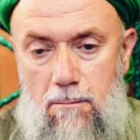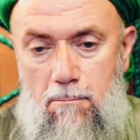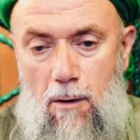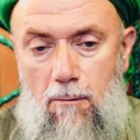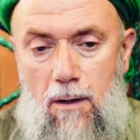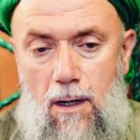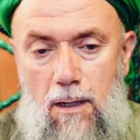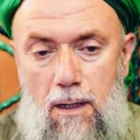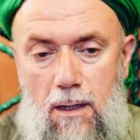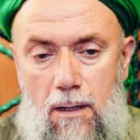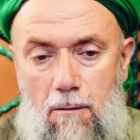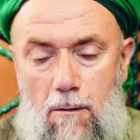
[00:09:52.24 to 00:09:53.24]

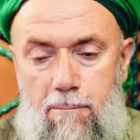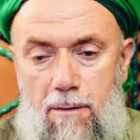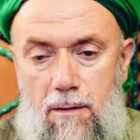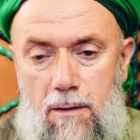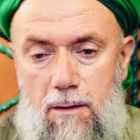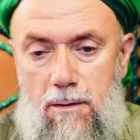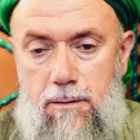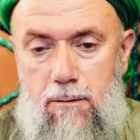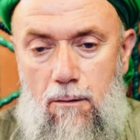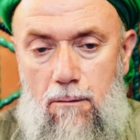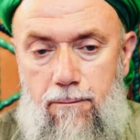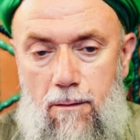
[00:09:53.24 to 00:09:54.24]
Mawlana opened this
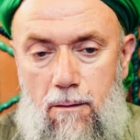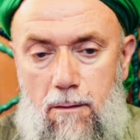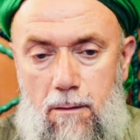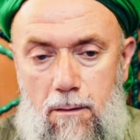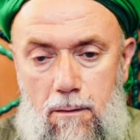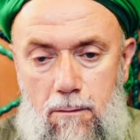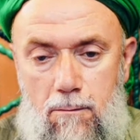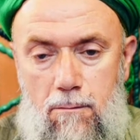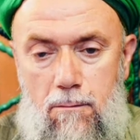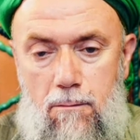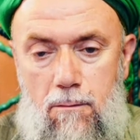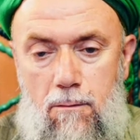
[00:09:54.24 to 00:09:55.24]
door for
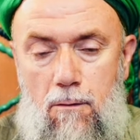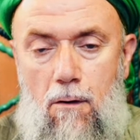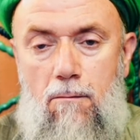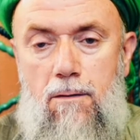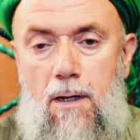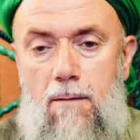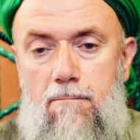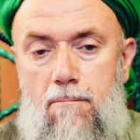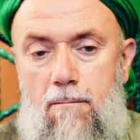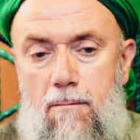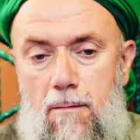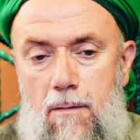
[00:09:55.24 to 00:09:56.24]
to know them
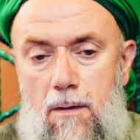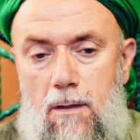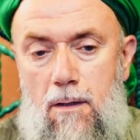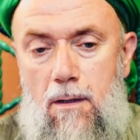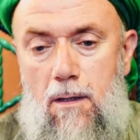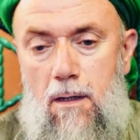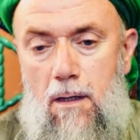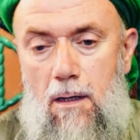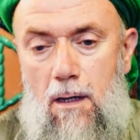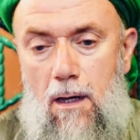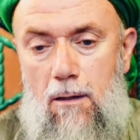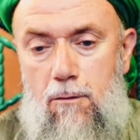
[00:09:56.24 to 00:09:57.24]

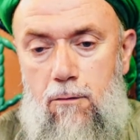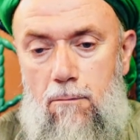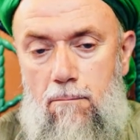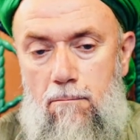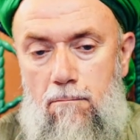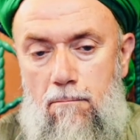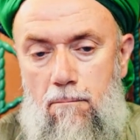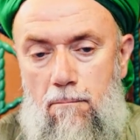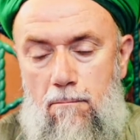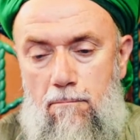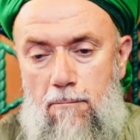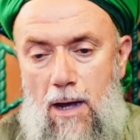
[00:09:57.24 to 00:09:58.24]
and to
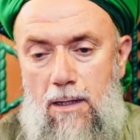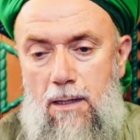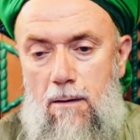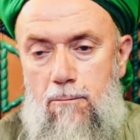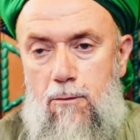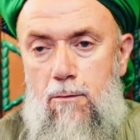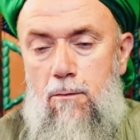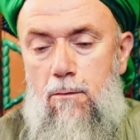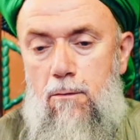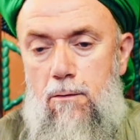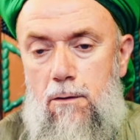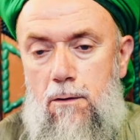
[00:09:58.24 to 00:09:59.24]
make them
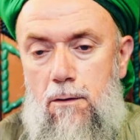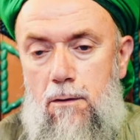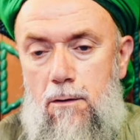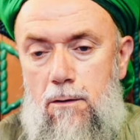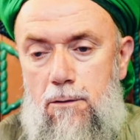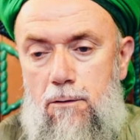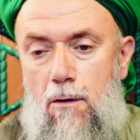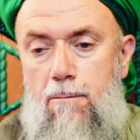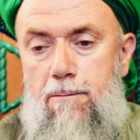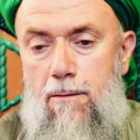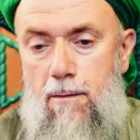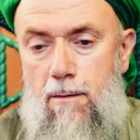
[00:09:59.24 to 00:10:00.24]
to stop